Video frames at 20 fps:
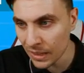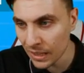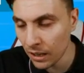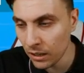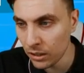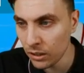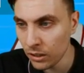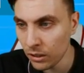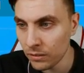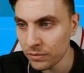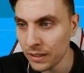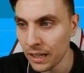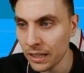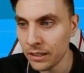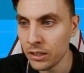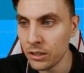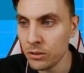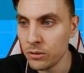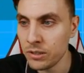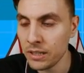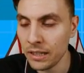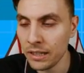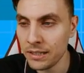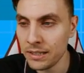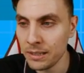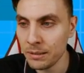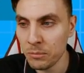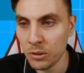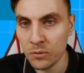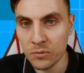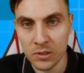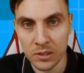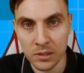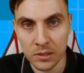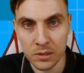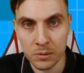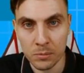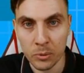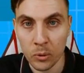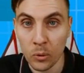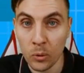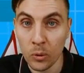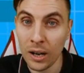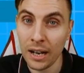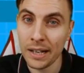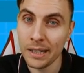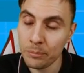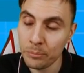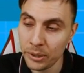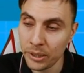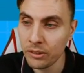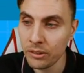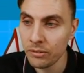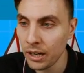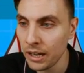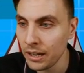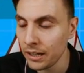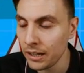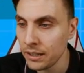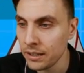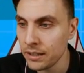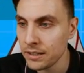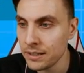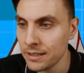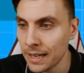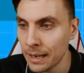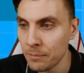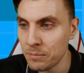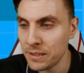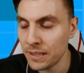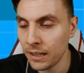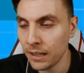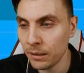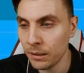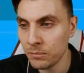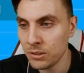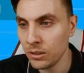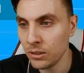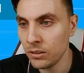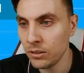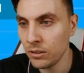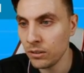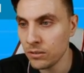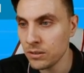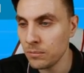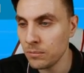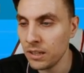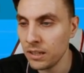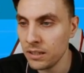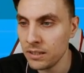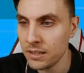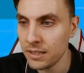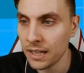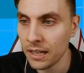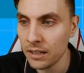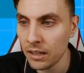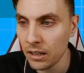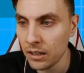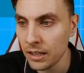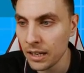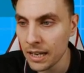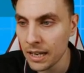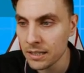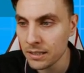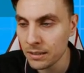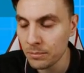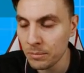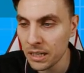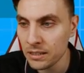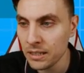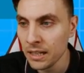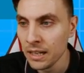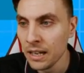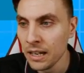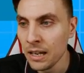a lot of kind of utility moves to support and be threatening at the same time. So not something to kind of underestimate.